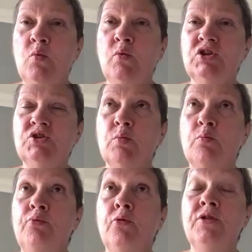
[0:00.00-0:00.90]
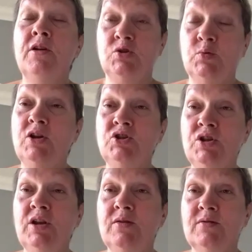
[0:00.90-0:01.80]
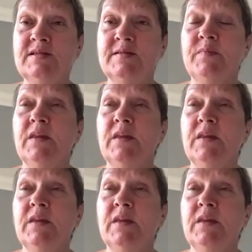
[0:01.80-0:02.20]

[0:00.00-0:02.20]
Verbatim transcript: Which product yeah. do I choose?